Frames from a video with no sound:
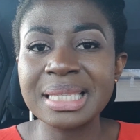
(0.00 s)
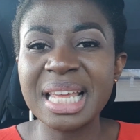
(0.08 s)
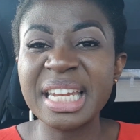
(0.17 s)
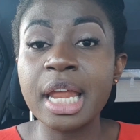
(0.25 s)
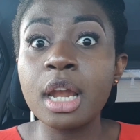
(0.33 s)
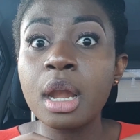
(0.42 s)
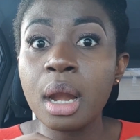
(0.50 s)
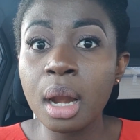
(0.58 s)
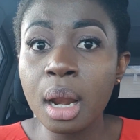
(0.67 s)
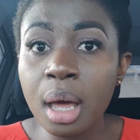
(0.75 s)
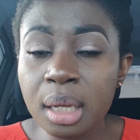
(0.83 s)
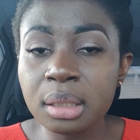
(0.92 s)
that a
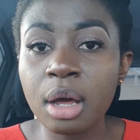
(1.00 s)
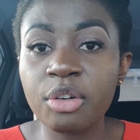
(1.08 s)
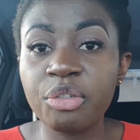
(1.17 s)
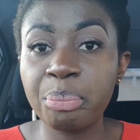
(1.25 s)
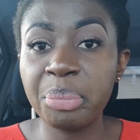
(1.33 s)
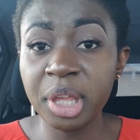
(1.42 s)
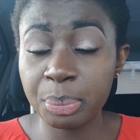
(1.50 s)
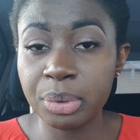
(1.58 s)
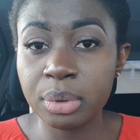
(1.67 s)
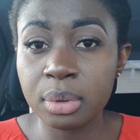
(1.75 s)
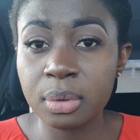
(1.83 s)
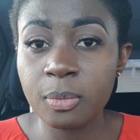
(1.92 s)
lot of
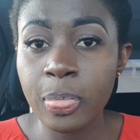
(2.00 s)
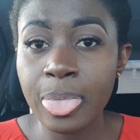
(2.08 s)
people